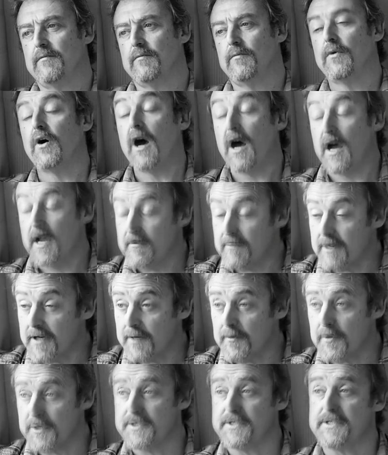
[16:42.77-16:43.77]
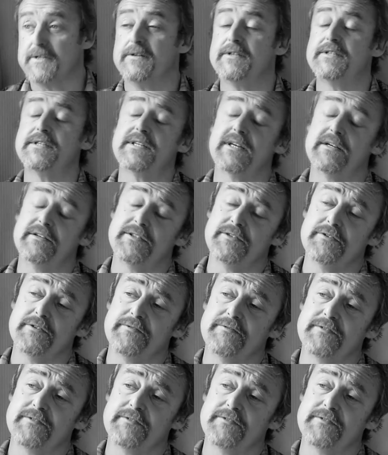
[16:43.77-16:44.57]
what I really want to do, and to do the